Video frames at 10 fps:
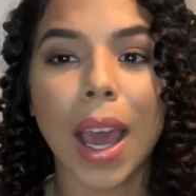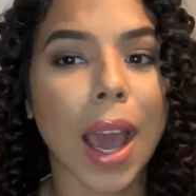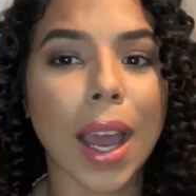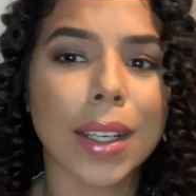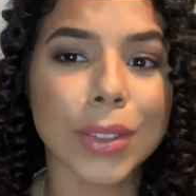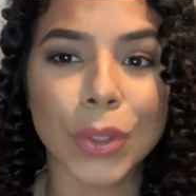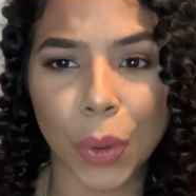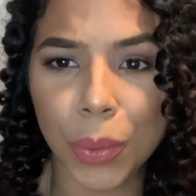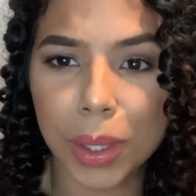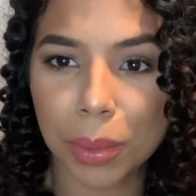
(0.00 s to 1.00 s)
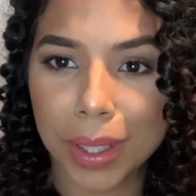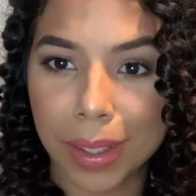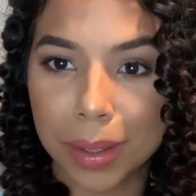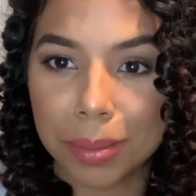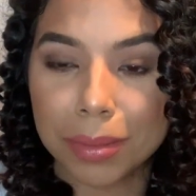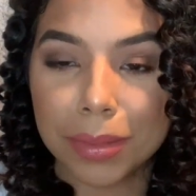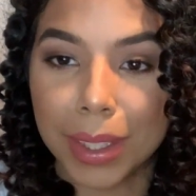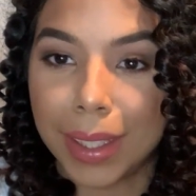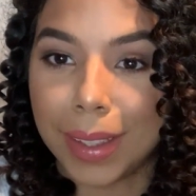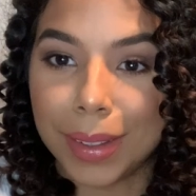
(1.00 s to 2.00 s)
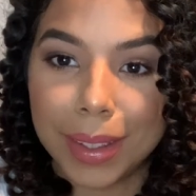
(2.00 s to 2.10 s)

I don't want to break it up right now.